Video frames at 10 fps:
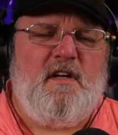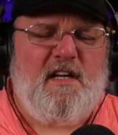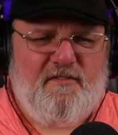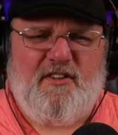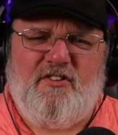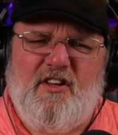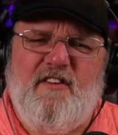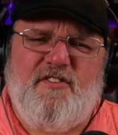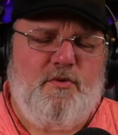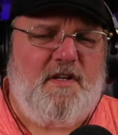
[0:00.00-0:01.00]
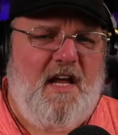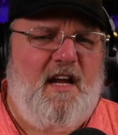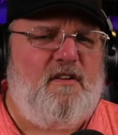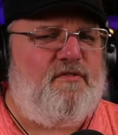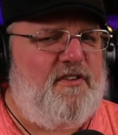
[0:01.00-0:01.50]
if it's safe to
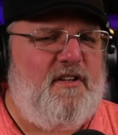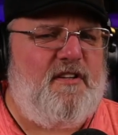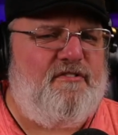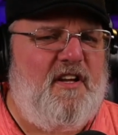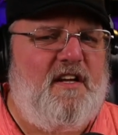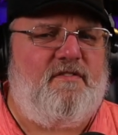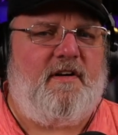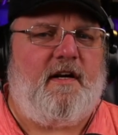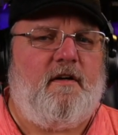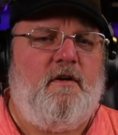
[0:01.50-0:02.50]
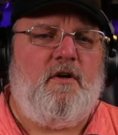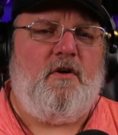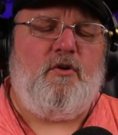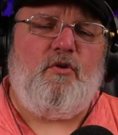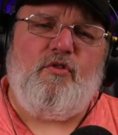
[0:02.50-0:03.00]
inhale vanilla flavoring
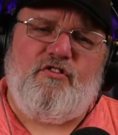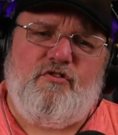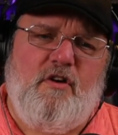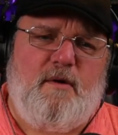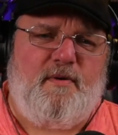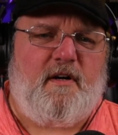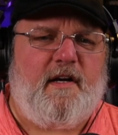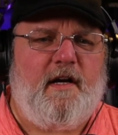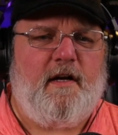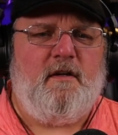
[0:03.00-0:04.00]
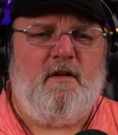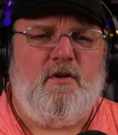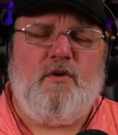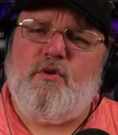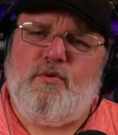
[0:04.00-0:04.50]
or strawberry
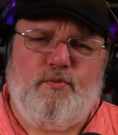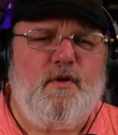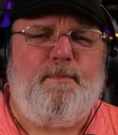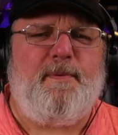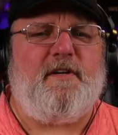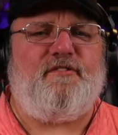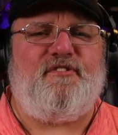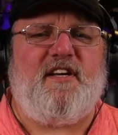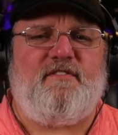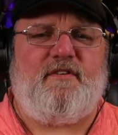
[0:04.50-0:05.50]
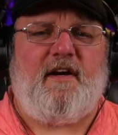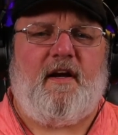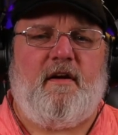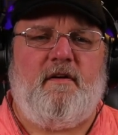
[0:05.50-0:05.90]
or root beer flavoring.